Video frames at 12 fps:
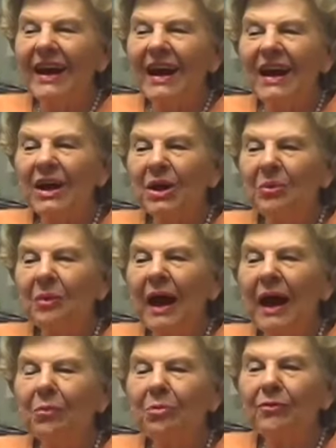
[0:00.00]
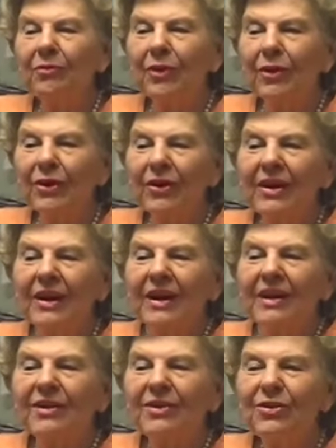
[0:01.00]
Um, I prefer
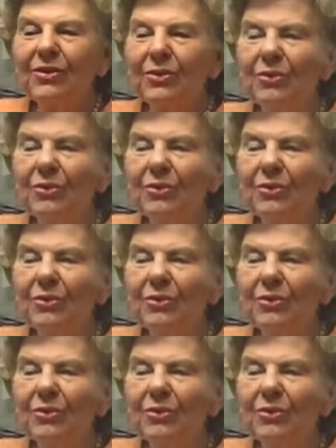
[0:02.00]
to